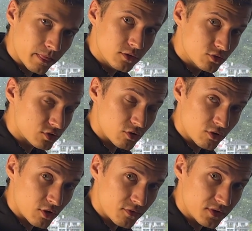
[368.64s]
using
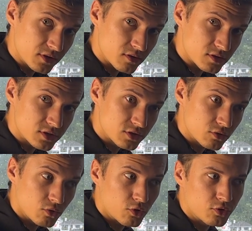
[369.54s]
only your fingers,
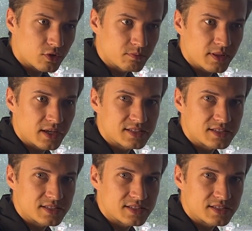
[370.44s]
or you can play